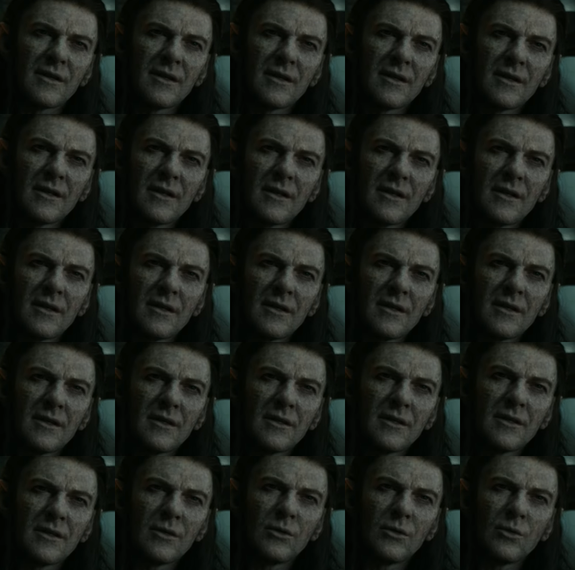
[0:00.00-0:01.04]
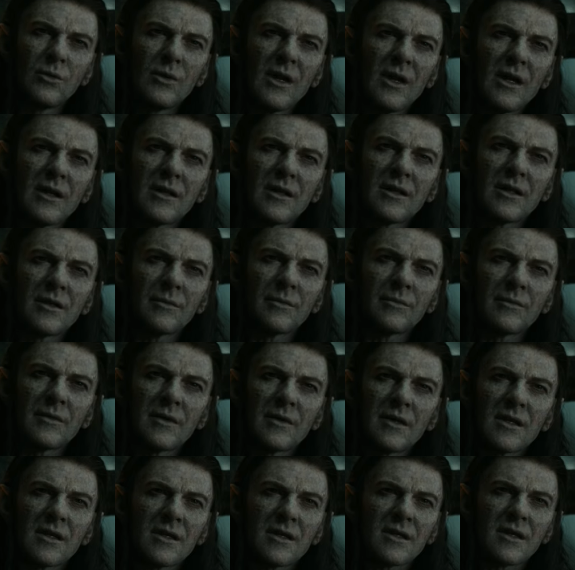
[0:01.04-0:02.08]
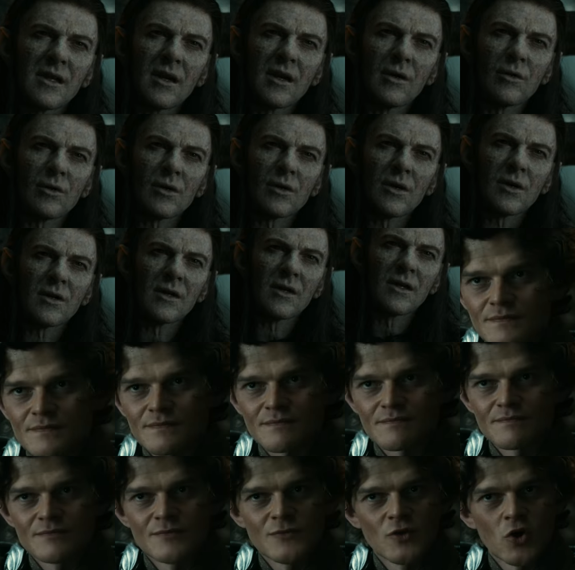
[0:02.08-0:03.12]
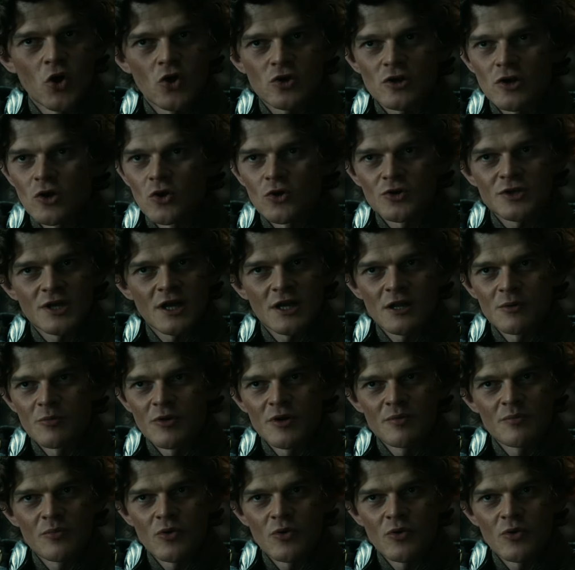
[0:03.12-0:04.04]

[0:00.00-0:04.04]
defeat the Lord of the Pricks once and for all. But Elrond refuses to